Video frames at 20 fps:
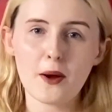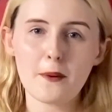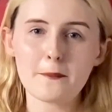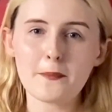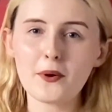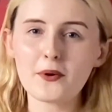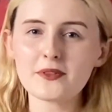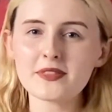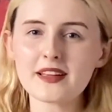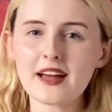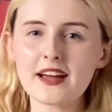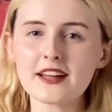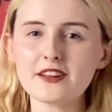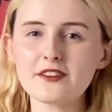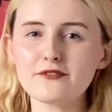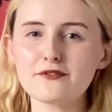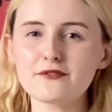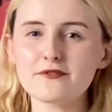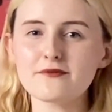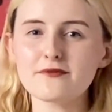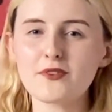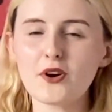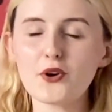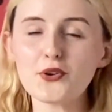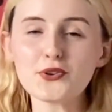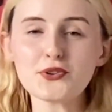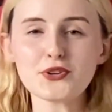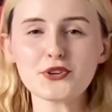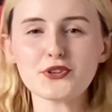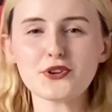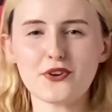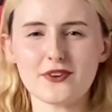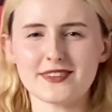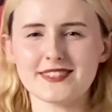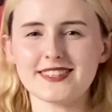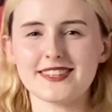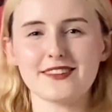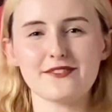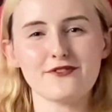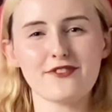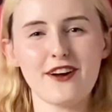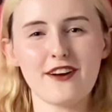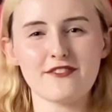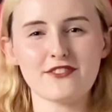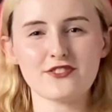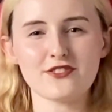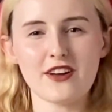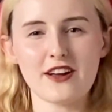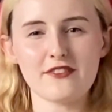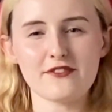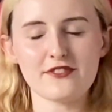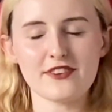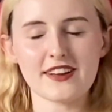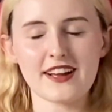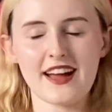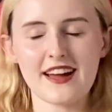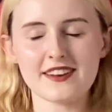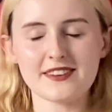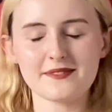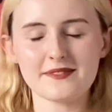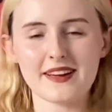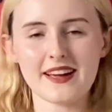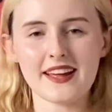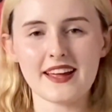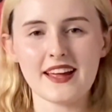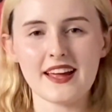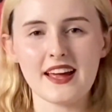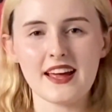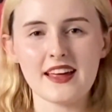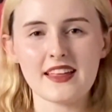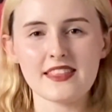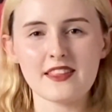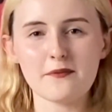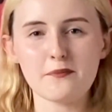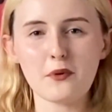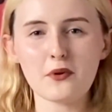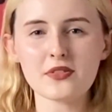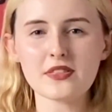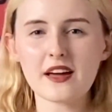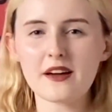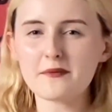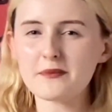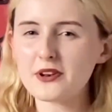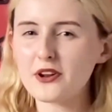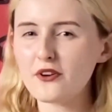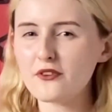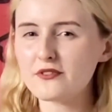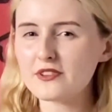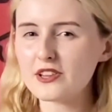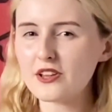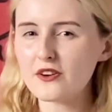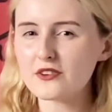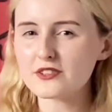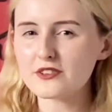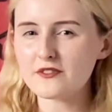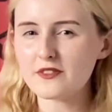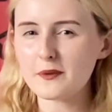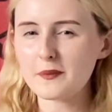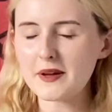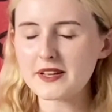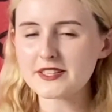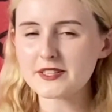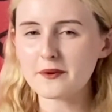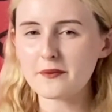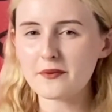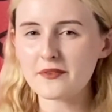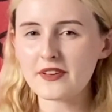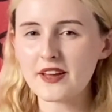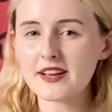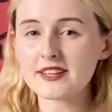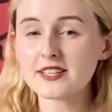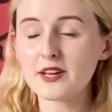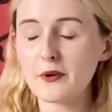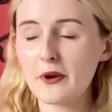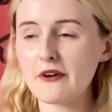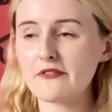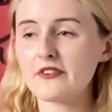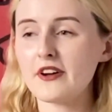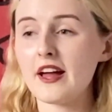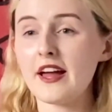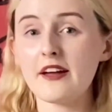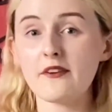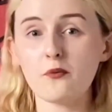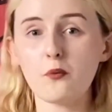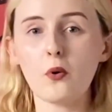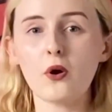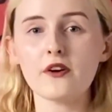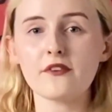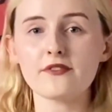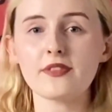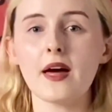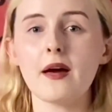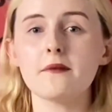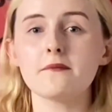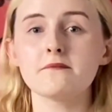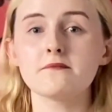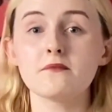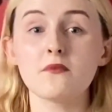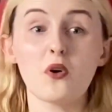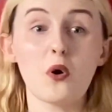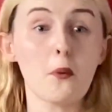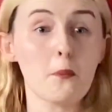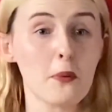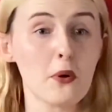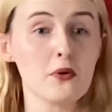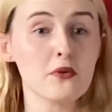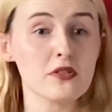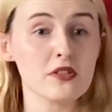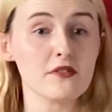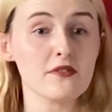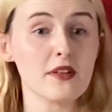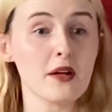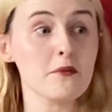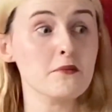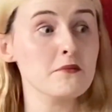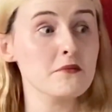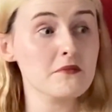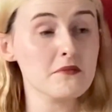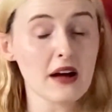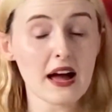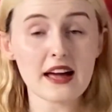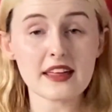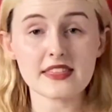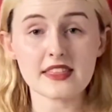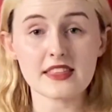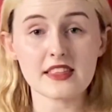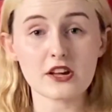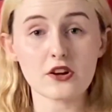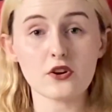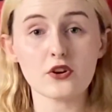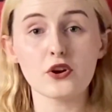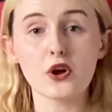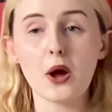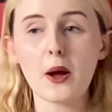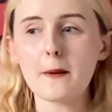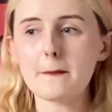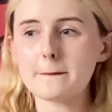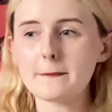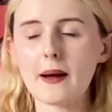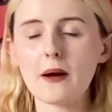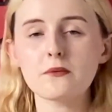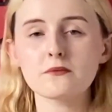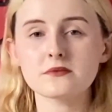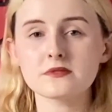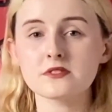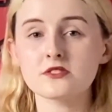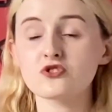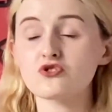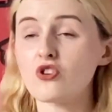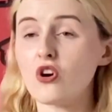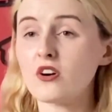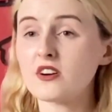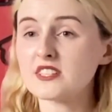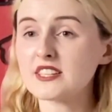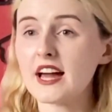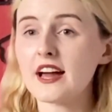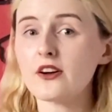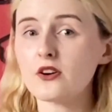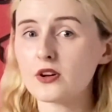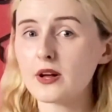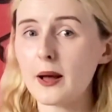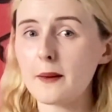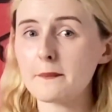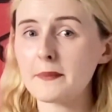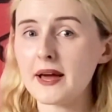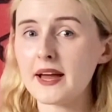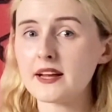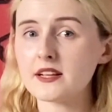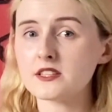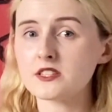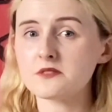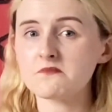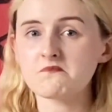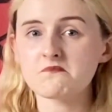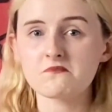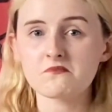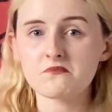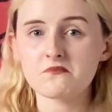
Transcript: Both kind of underdogs in the Ferrari Driver Academy. They've both kind of been overlooked over the past couple of years. However, if one of them, or both of them, I think they could mount strong title campaigns.